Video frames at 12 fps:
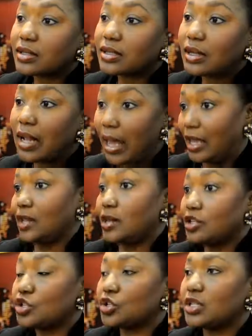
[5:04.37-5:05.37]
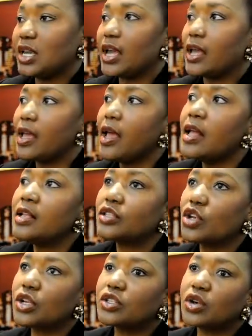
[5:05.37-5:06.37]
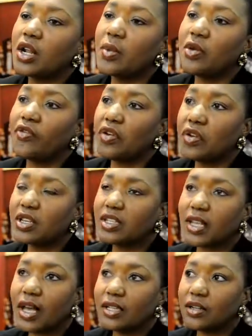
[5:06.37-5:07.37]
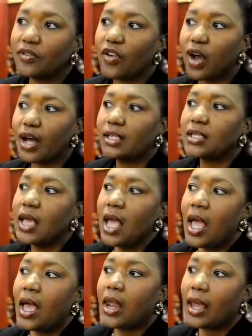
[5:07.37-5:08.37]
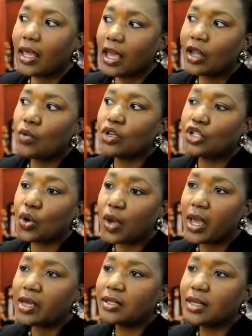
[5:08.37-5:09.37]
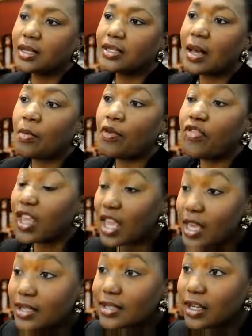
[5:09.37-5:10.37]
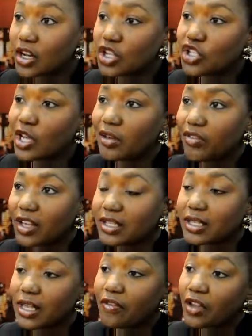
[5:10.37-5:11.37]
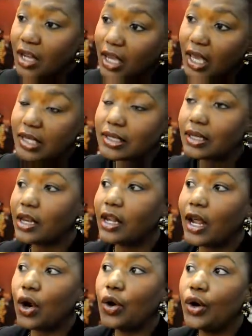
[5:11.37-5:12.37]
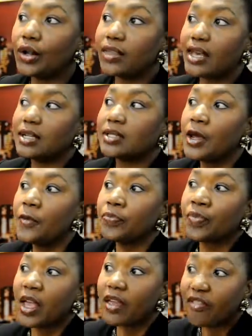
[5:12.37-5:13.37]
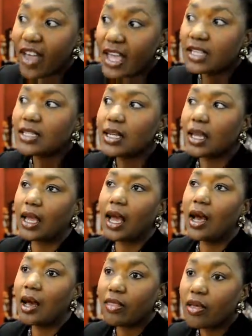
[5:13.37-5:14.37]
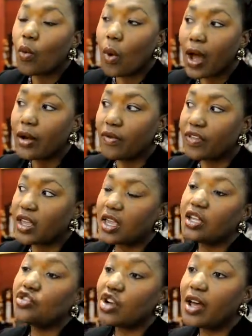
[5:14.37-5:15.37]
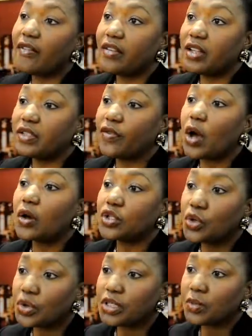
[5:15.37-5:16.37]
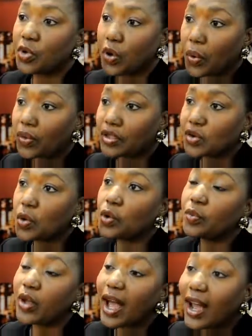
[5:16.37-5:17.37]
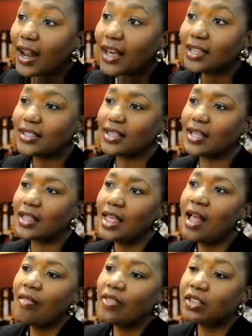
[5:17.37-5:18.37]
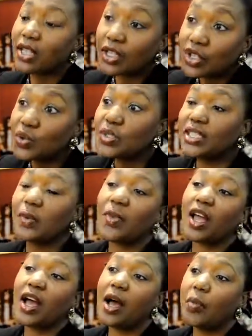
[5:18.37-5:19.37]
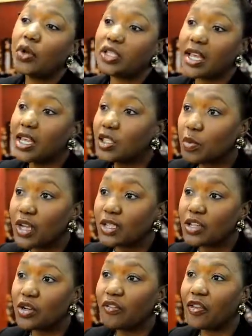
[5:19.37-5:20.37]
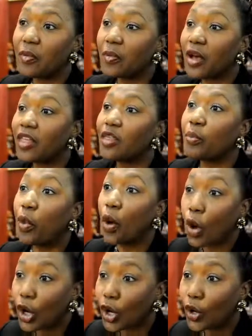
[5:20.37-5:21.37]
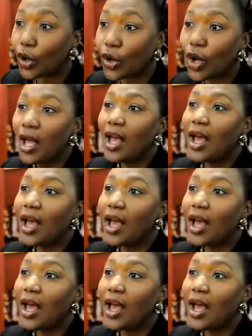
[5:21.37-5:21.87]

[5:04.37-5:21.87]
city like it is today. So it's going to be very exciting for us. And again, we're showcasing some of the key signature events, as I've indicated earlier on, that eventing are the one of the key drivers for our tourism growth. So we'll be highlighting the Sansui Summer Cup, which takes place in November, the Polo,